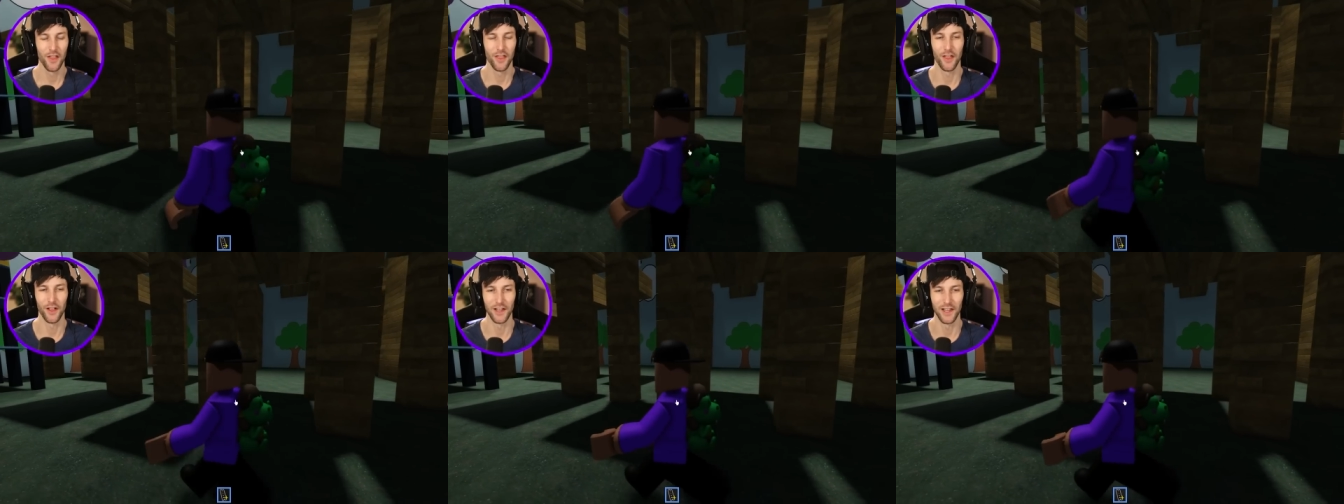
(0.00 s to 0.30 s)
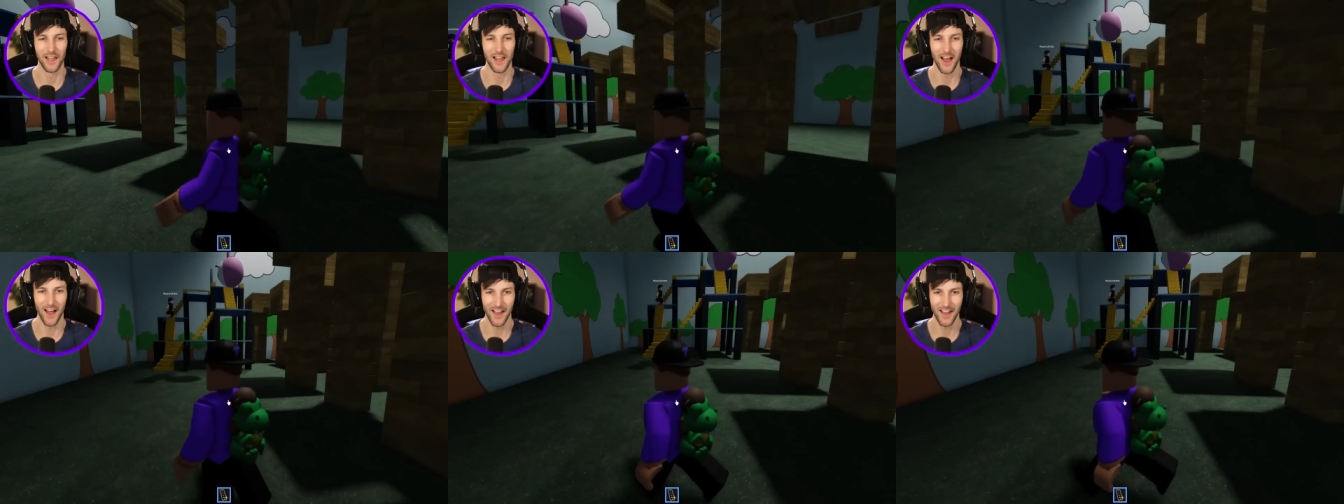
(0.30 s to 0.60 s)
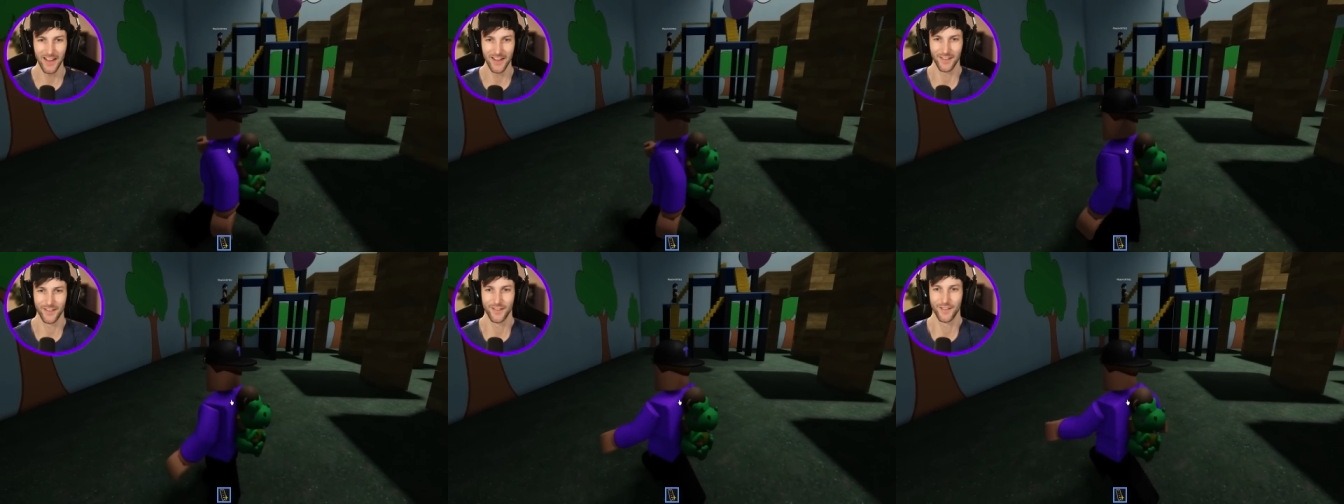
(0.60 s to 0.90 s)
The
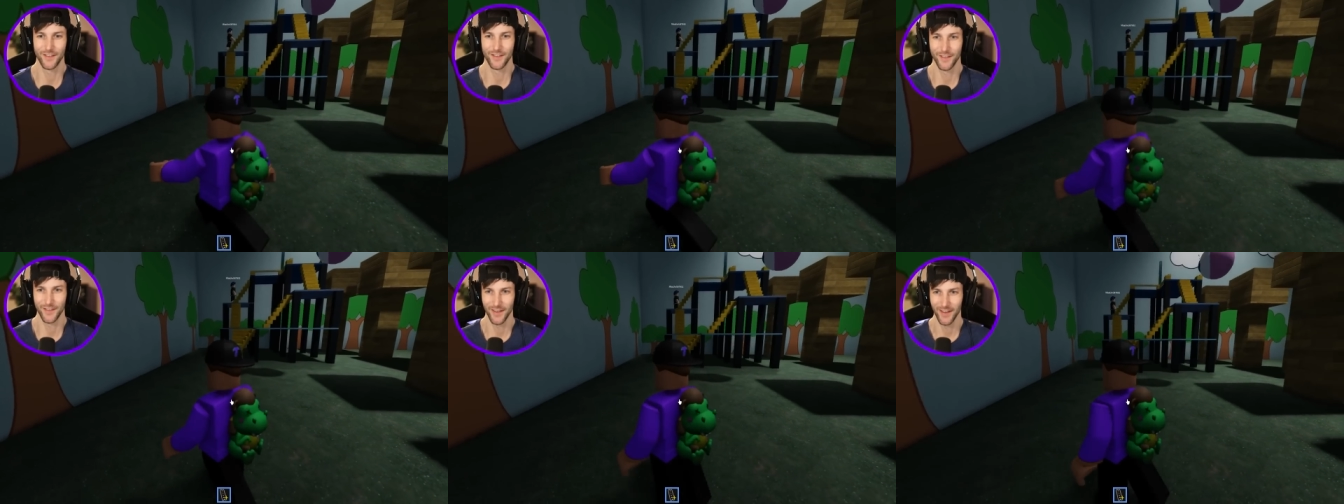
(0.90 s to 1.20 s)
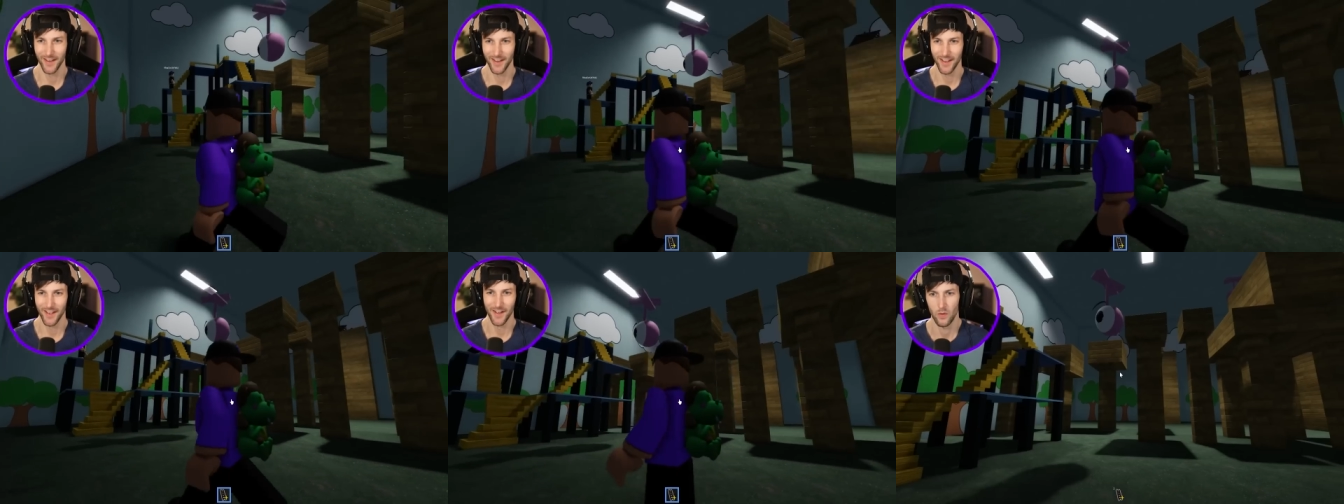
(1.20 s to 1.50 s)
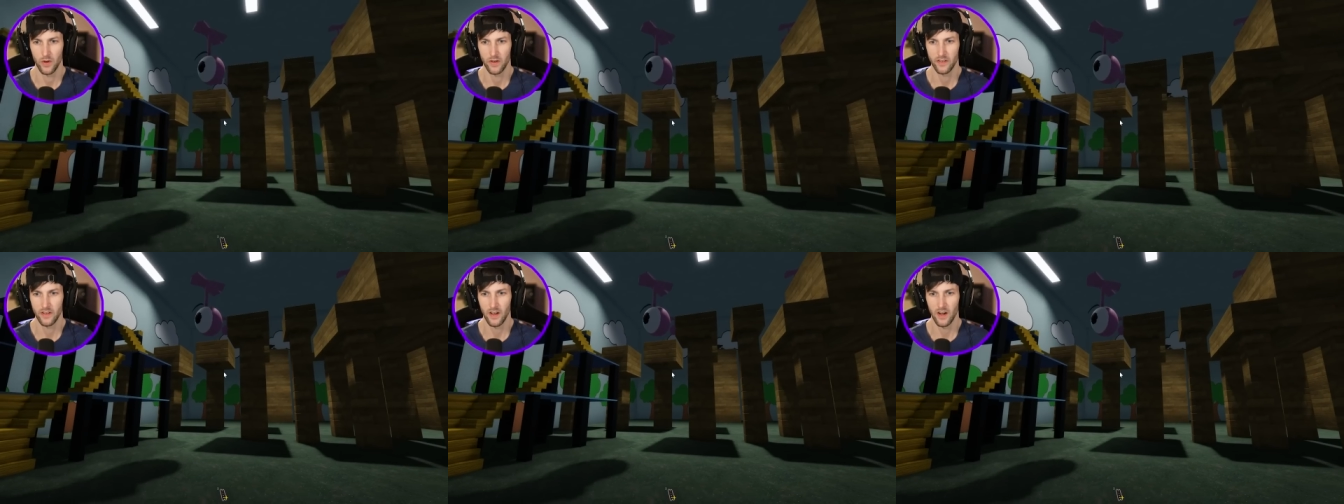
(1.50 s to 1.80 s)
lights.
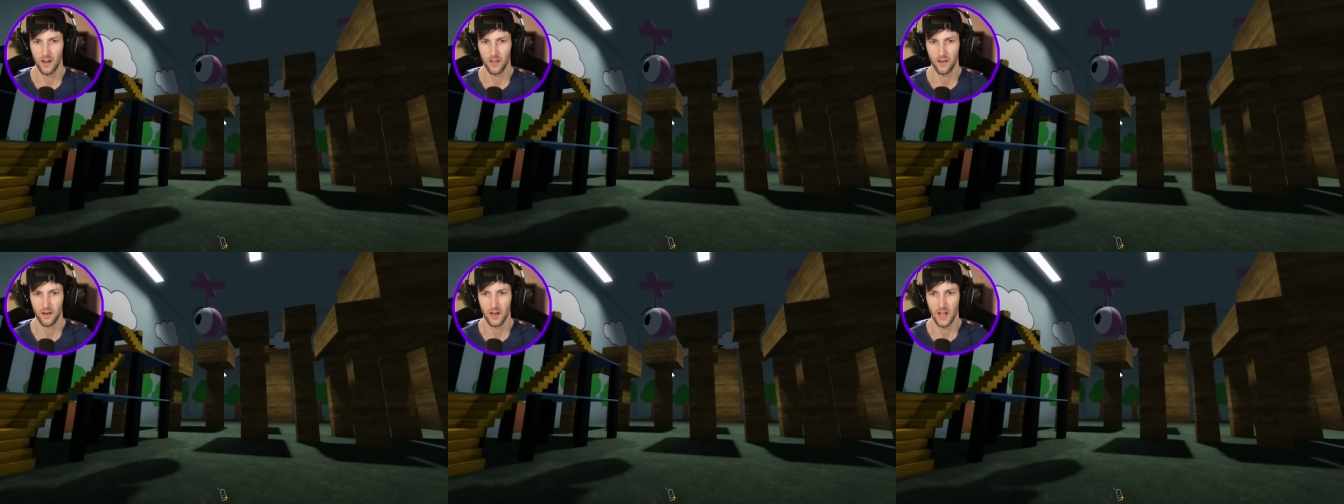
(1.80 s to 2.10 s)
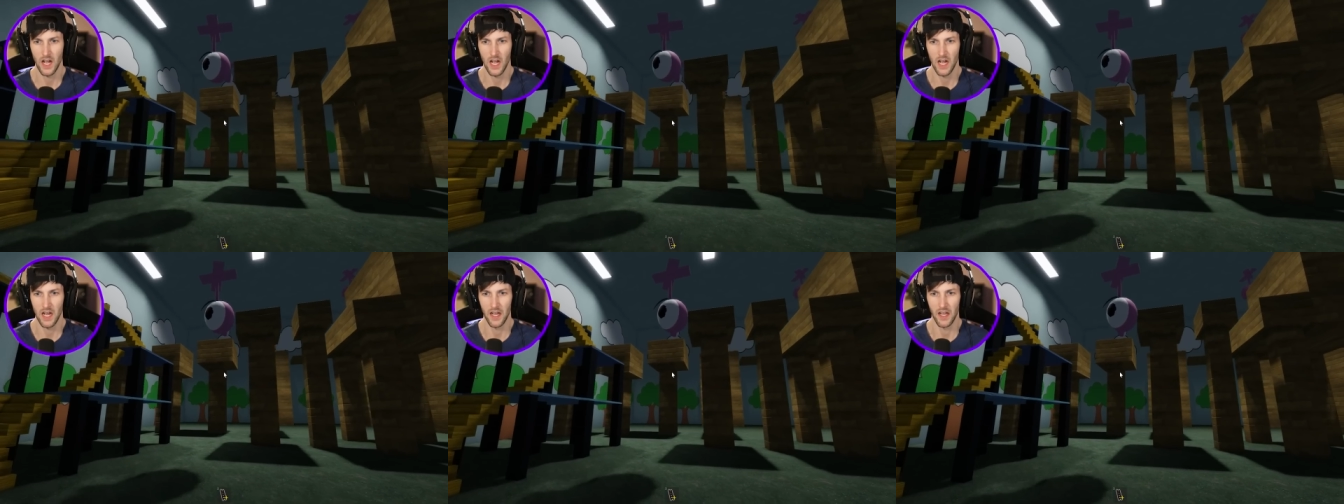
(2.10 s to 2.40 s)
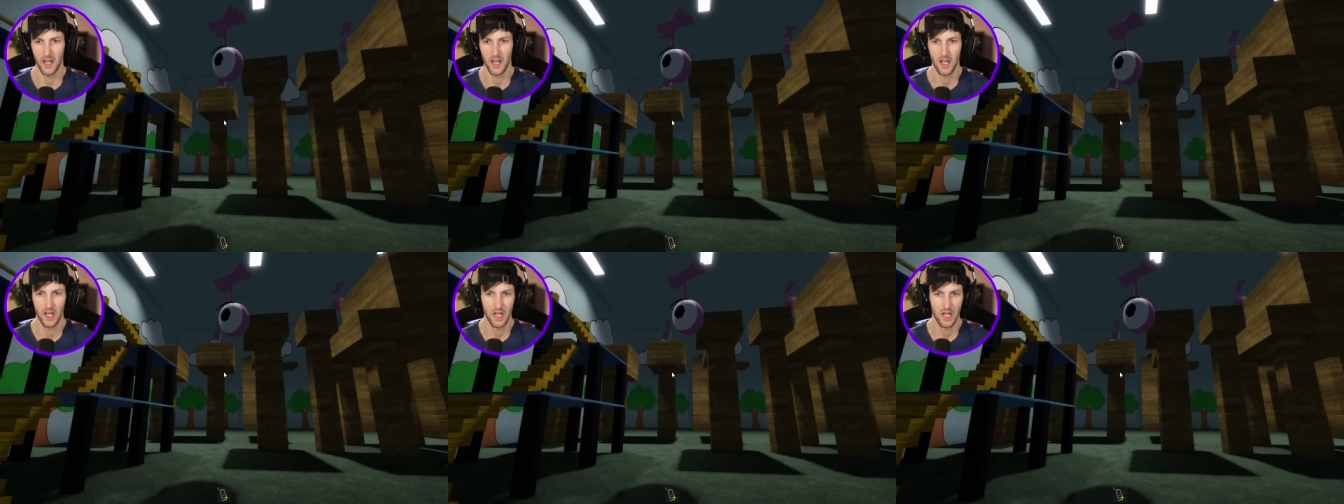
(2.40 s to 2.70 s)
Where's that other
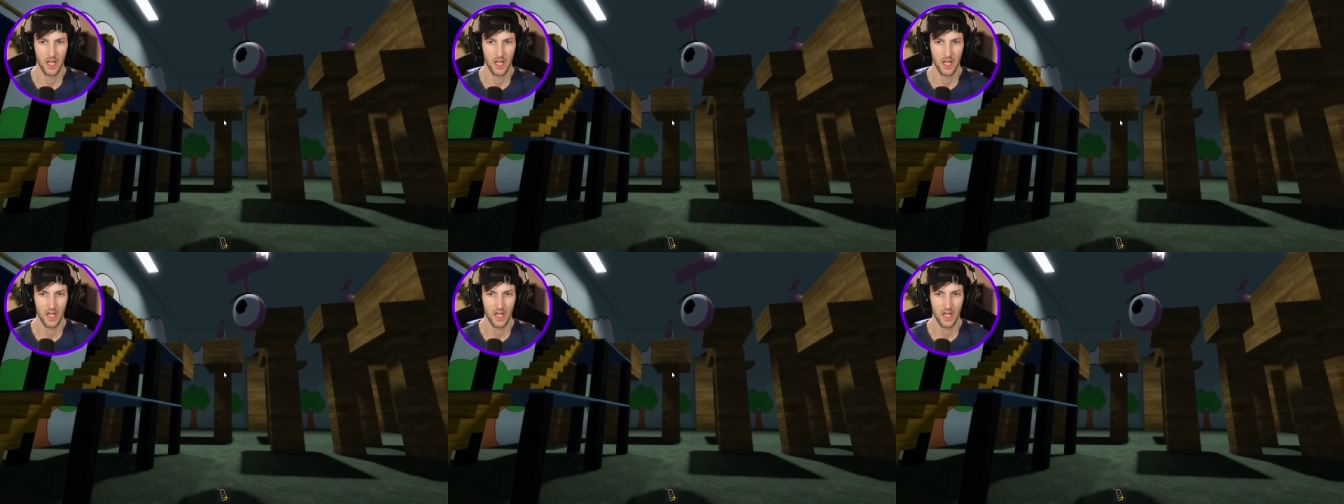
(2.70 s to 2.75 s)
guy?